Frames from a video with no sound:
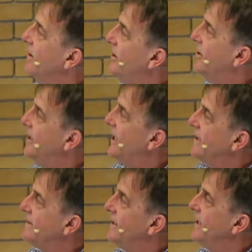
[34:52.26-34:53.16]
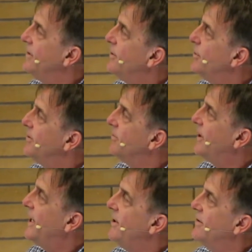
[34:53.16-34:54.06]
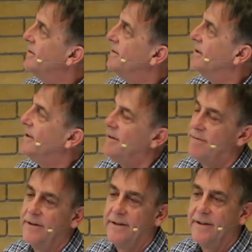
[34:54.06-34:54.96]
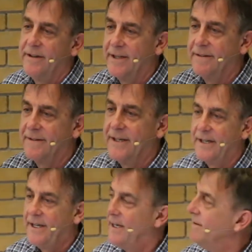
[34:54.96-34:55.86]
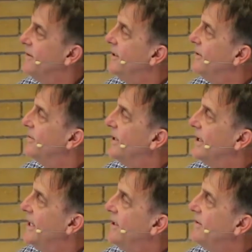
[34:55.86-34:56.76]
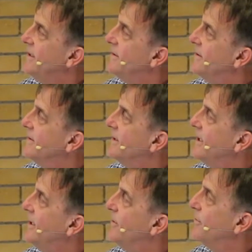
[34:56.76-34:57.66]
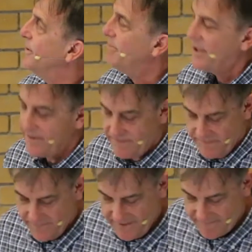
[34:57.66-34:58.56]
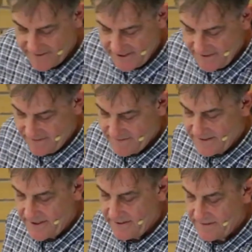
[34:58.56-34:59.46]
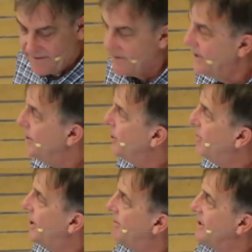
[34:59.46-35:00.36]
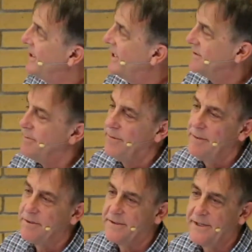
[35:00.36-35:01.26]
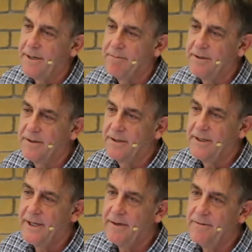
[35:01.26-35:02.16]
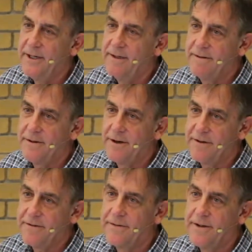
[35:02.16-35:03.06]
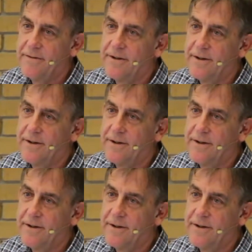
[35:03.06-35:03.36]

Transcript: curiosity in terms of why do those look different and things like that. So here's what a landrace looks like. Here's what a modern wheat variety looks like. So probably 1,000 people stopped and looked at that wheat. It's an artist friend of